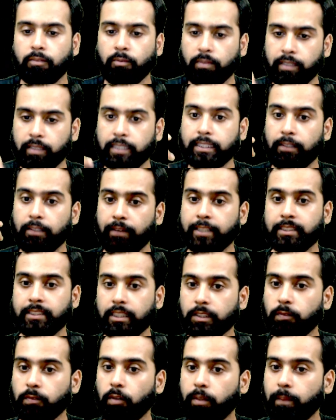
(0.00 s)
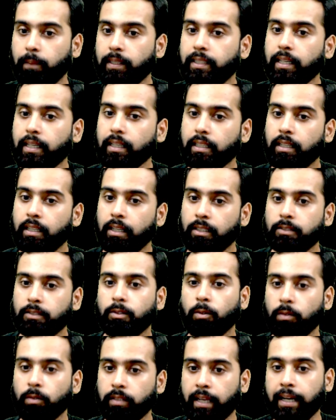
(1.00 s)
reservations would be there,
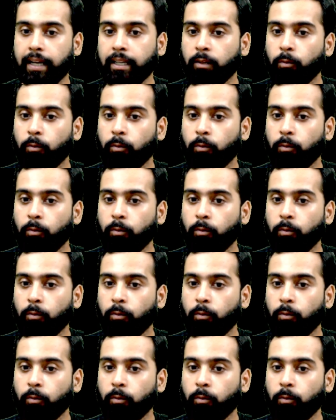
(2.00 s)
so then